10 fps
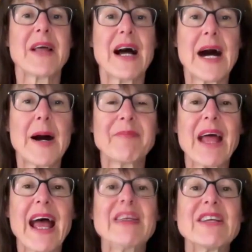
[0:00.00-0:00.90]

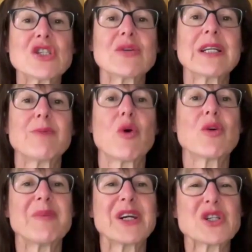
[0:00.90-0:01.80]
And this is really
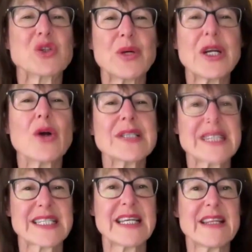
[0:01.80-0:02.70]
important because we don't
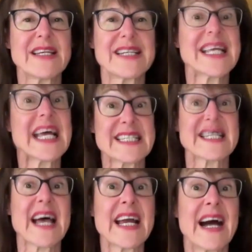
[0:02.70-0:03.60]
see things as
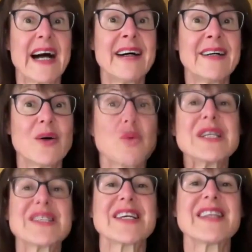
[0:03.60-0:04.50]
they are. We
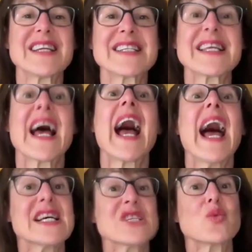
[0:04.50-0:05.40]
see things
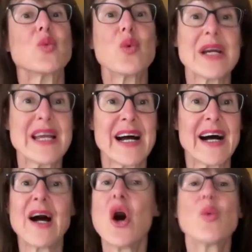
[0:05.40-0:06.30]
as we
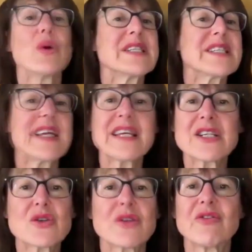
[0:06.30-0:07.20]
are. We see
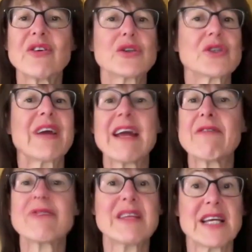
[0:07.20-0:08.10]
things through the filter of
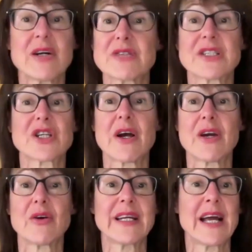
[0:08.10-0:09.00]
everything else that's going
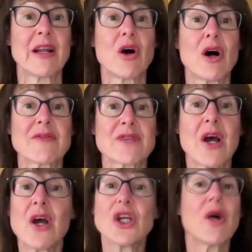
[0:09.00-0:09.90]
on in our lives.
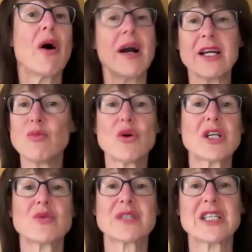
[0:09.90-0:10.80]
I can walk
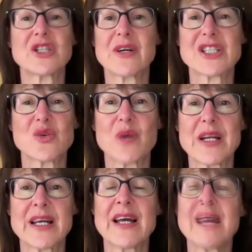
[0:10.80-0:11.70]
into a situation
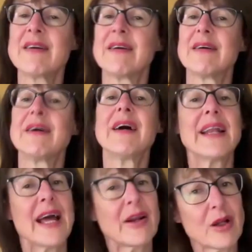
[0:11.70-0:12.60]
one day and
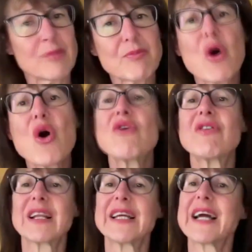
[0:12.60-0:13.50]
handle it
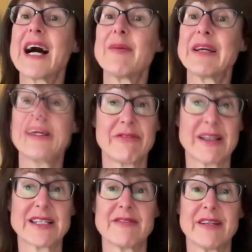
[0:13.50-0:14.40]
perfectly calmly and
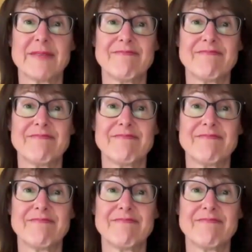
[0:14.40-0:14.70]
effectively.